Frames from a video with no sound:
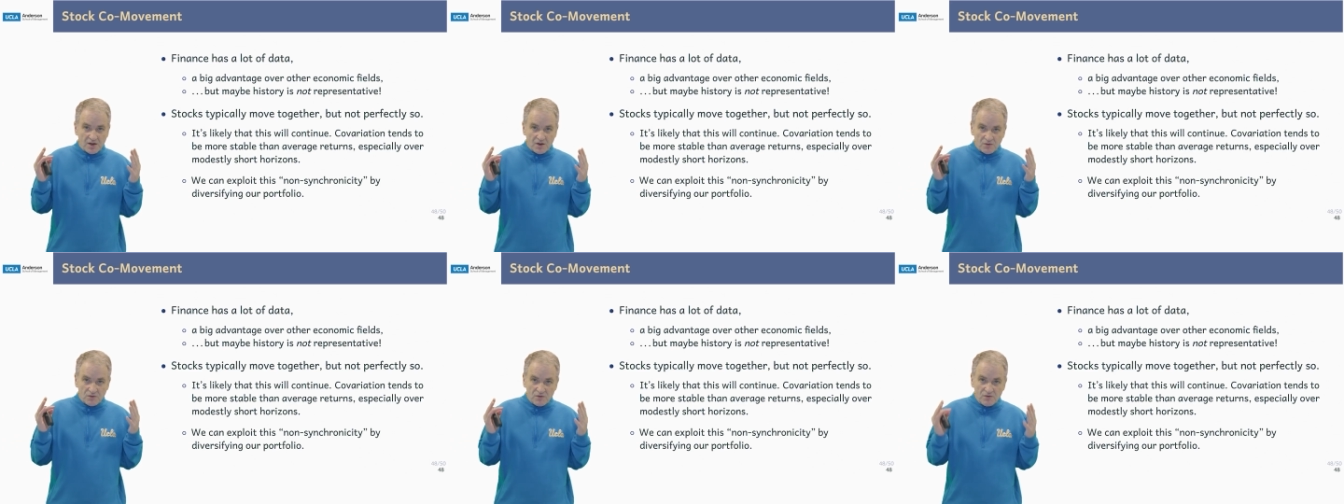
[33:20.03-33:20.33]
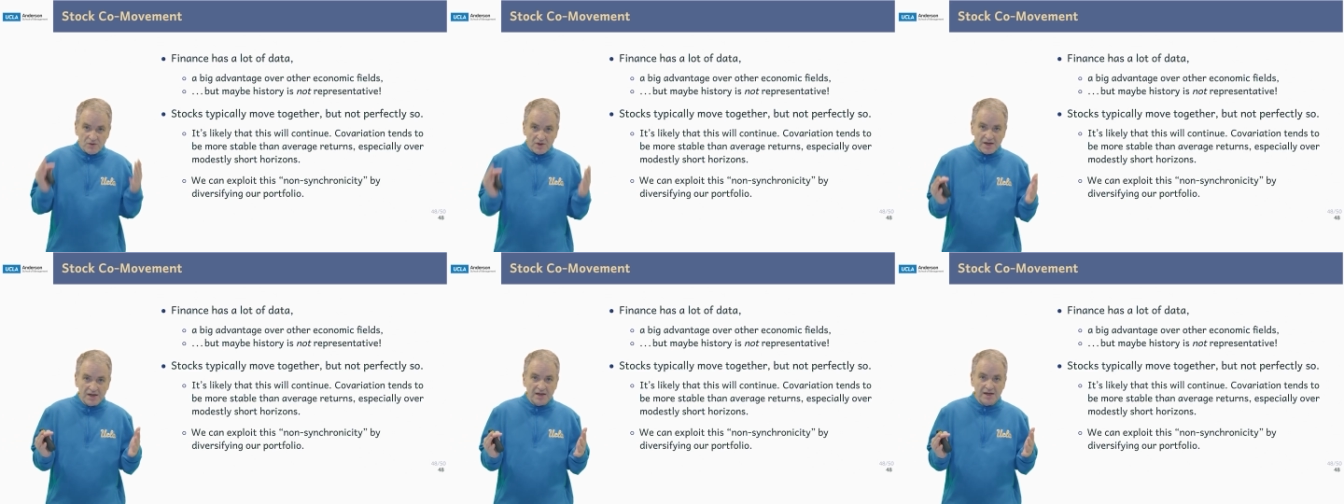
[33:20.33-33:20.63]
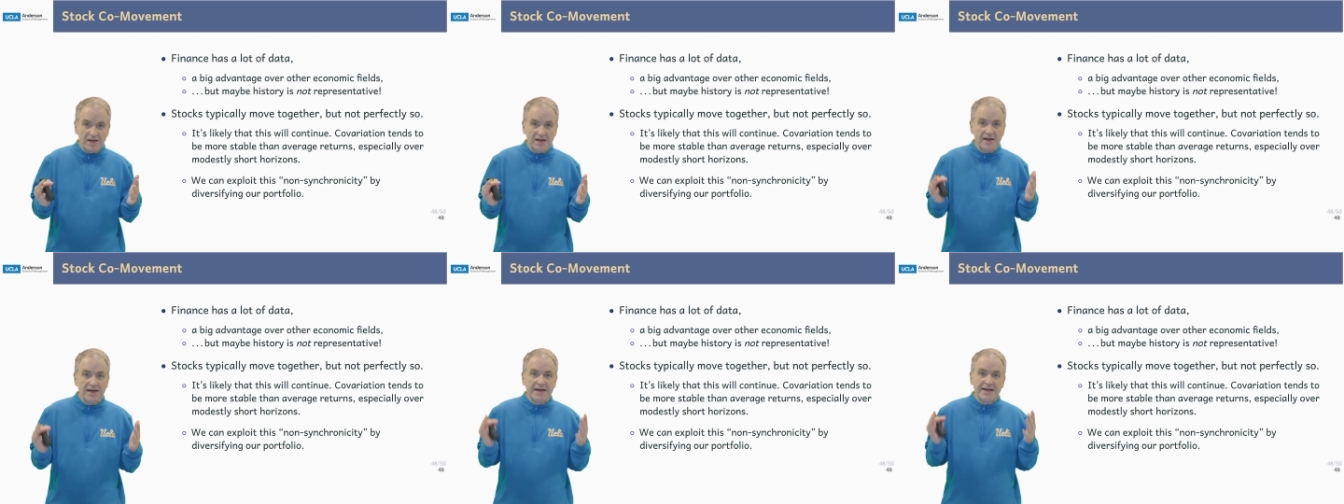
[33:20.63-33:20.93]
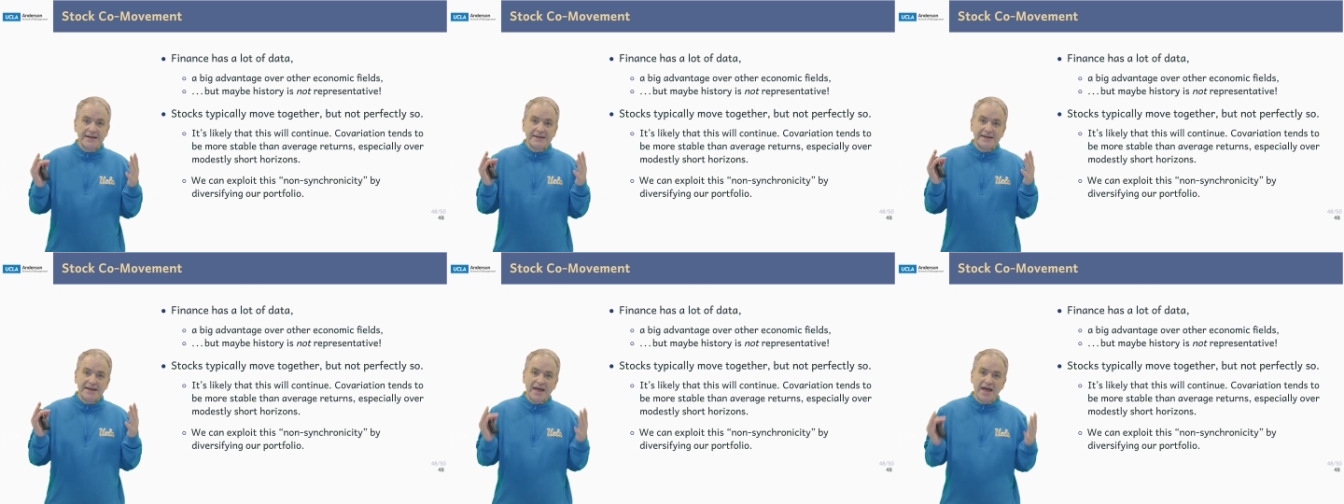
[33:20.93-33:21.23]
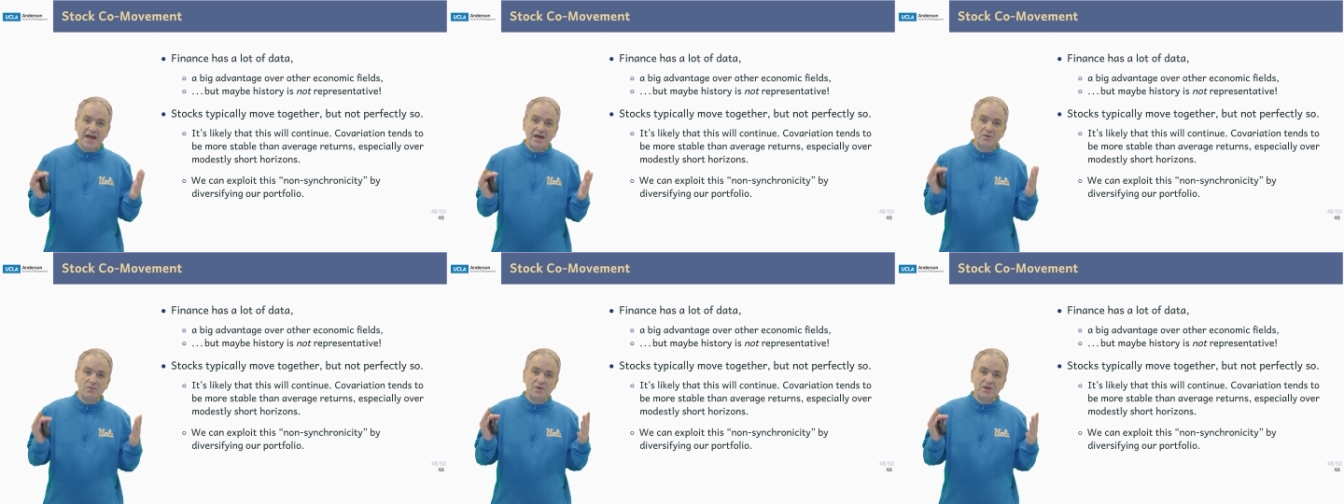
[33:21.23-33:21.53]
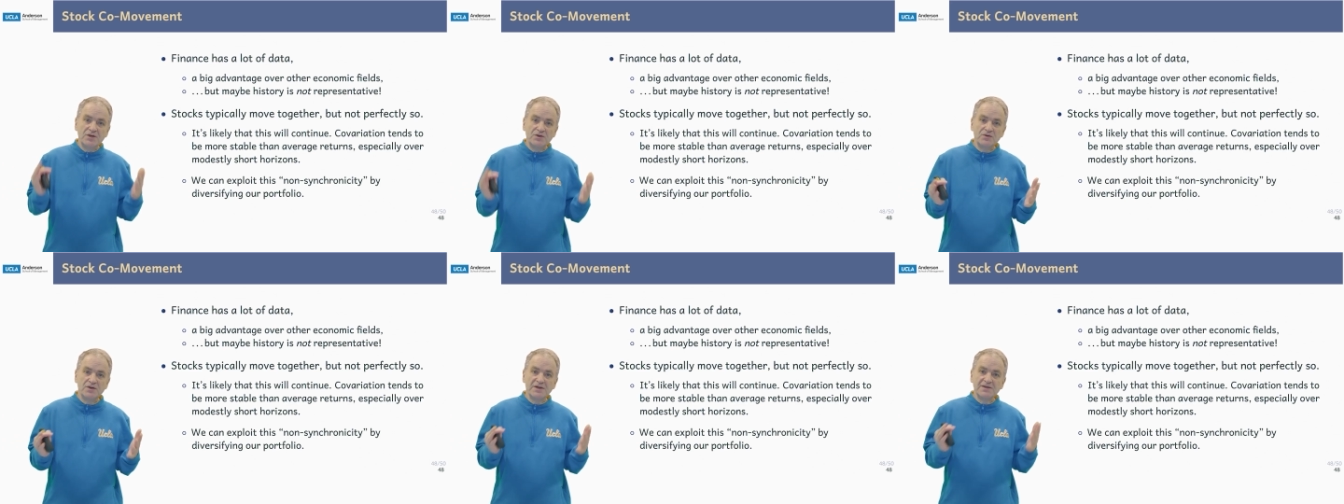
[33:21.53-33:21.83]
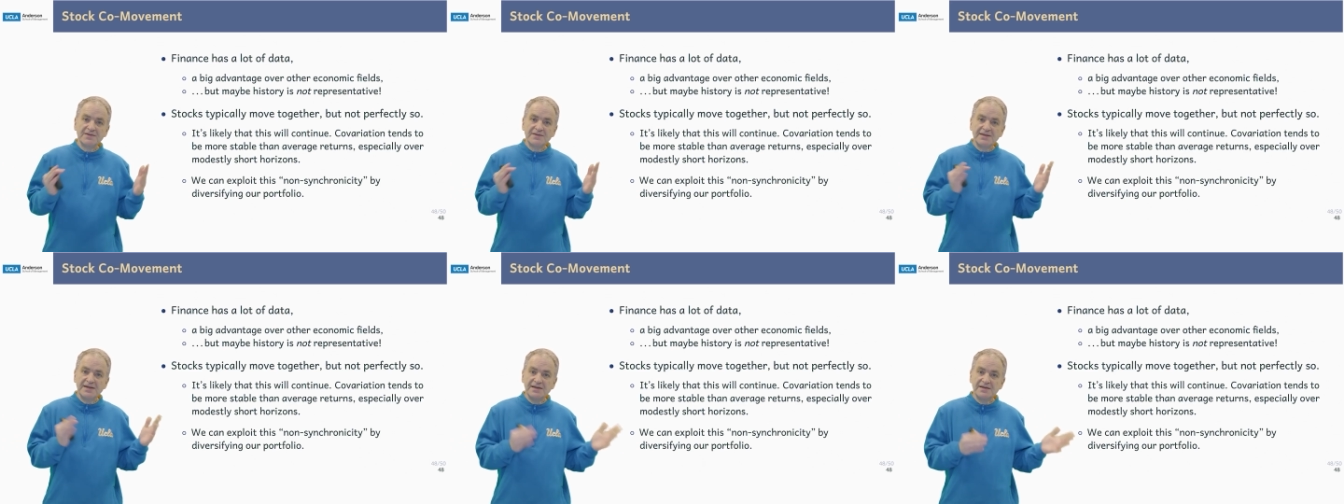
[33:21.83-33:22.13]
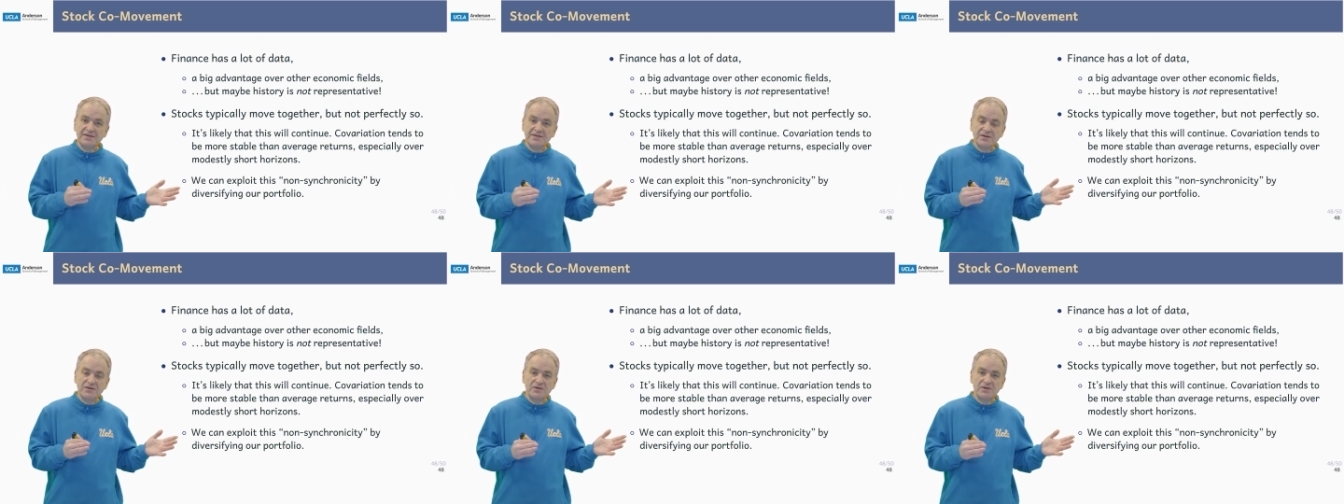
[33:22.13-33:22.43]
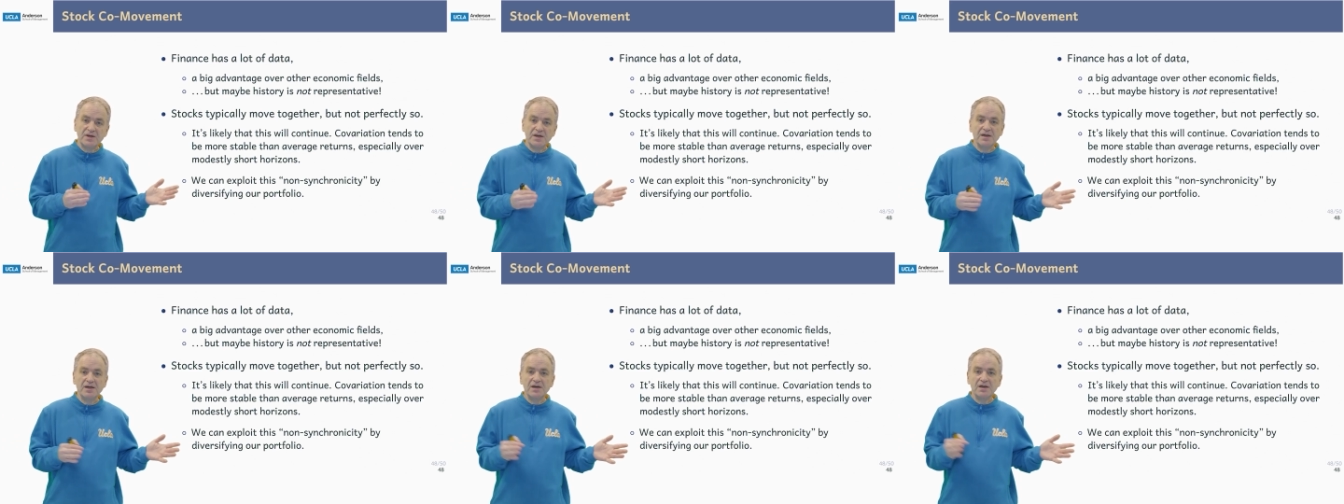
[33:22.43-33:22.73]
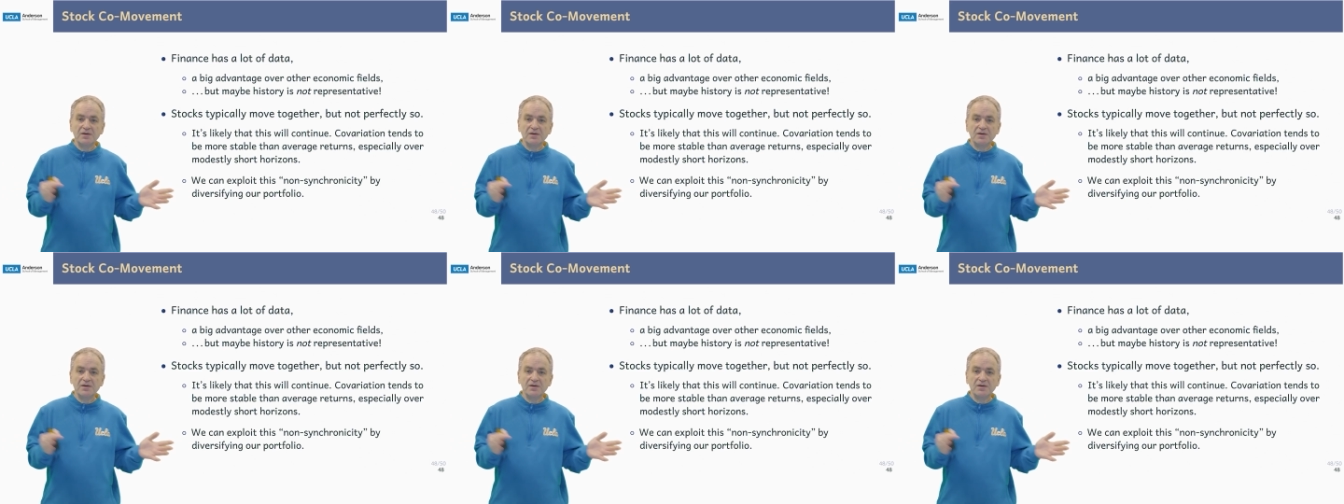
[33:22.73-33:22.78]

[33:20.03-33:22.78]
Really, can we trust history